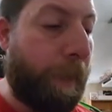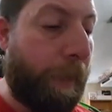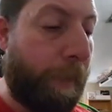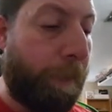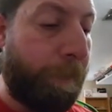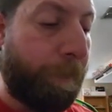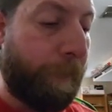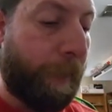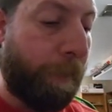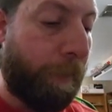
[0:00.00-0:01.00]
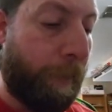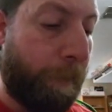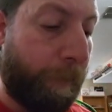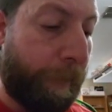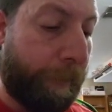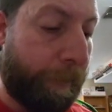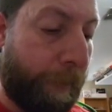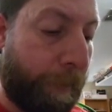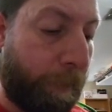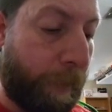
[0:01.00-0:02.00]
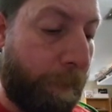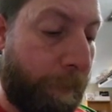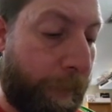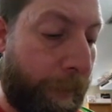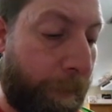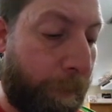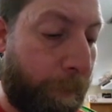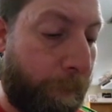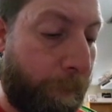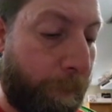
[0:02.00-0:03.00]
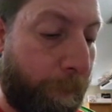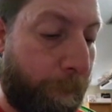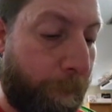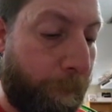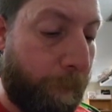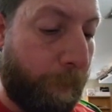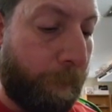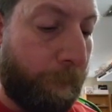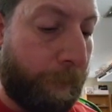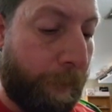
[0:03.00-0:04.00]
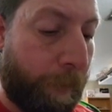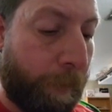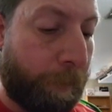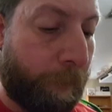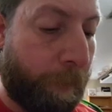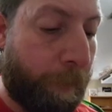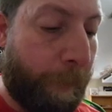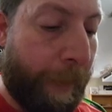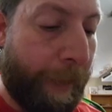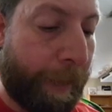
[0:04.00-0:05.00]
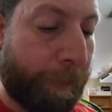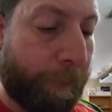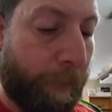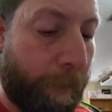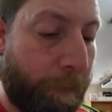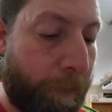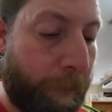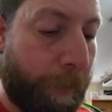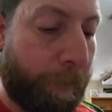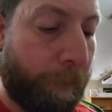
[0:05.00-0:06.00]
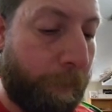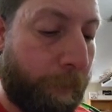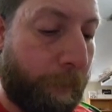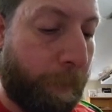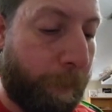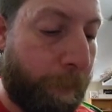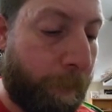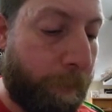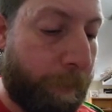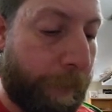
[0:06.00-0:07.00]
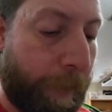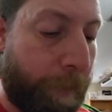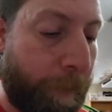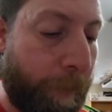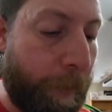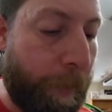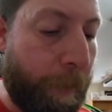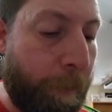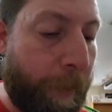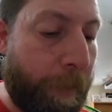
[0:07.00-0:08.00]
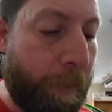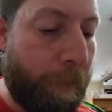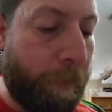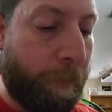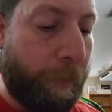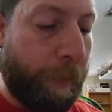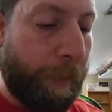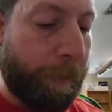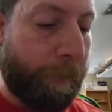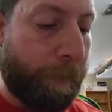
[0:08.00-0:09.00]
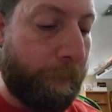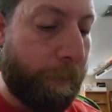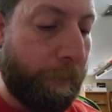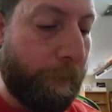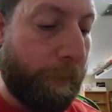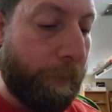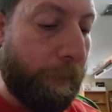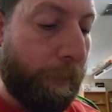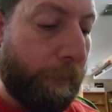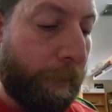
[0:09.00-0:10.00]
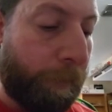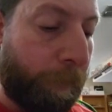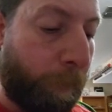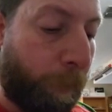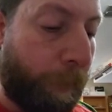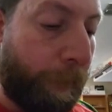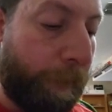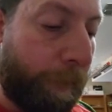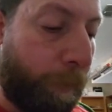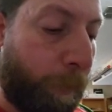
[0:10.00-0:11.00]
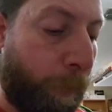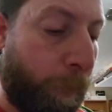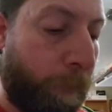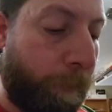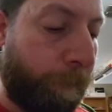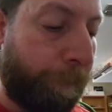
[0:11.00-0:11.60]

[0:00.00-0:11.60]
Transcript: I don't know how many, like I said, I don't know how many the odds are, the packs. You guys can look it up on your own time. But I know they're not a super easy pull.